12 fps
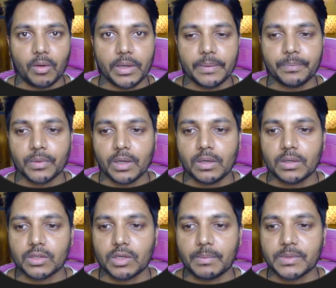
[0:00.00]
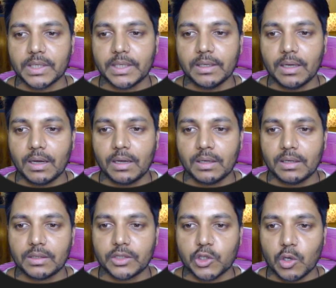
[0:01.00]
Okay, so I'm saying
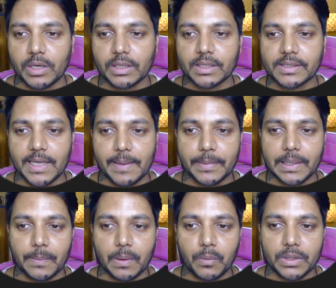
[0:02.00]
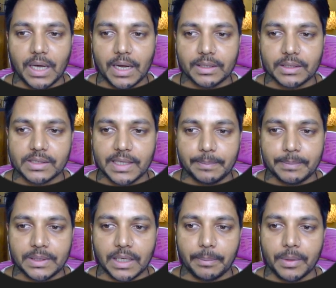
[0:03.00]
joining the same table with another same
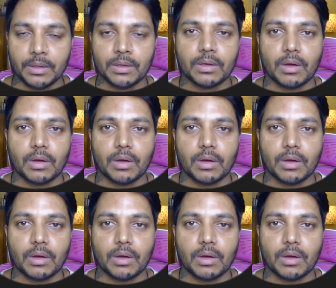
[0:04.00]
table.